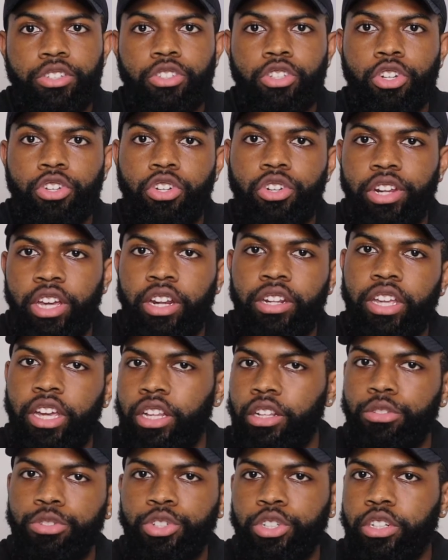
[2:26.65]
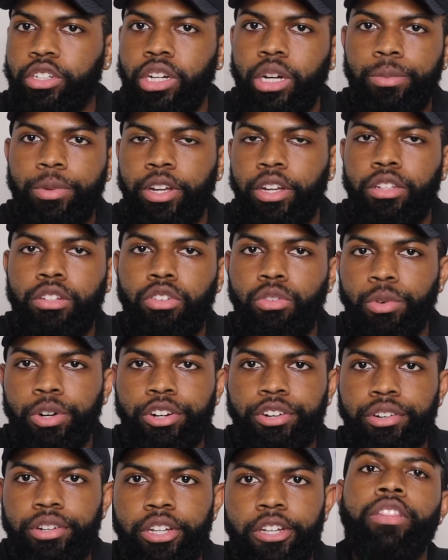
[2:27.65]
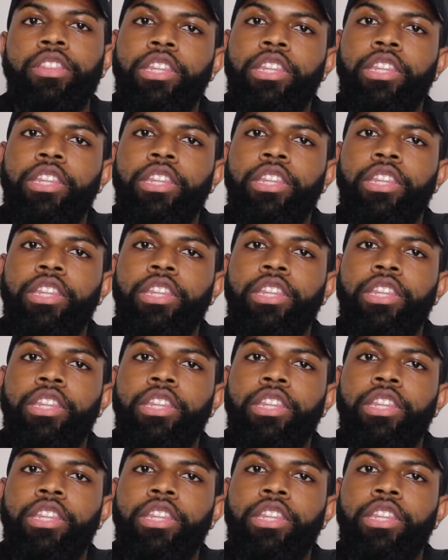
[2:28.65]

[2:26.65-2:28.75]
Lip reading: So they're a little shook up, they're a little worried.